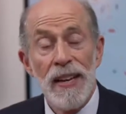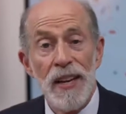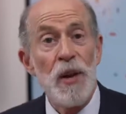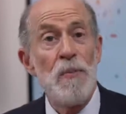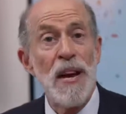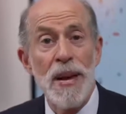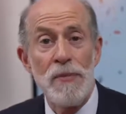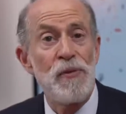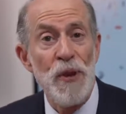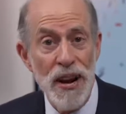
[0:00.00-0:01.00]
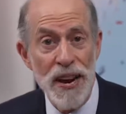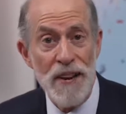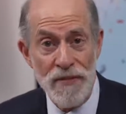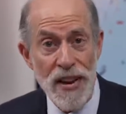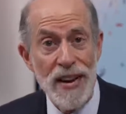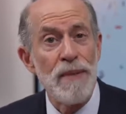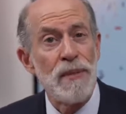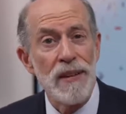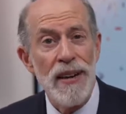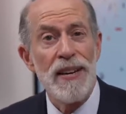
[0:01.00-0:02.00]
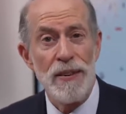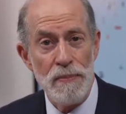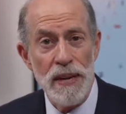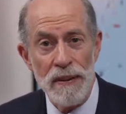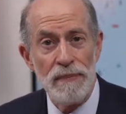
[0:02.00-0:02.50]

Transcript: Hello, my name is Frank Gaffney. I'm delighted to be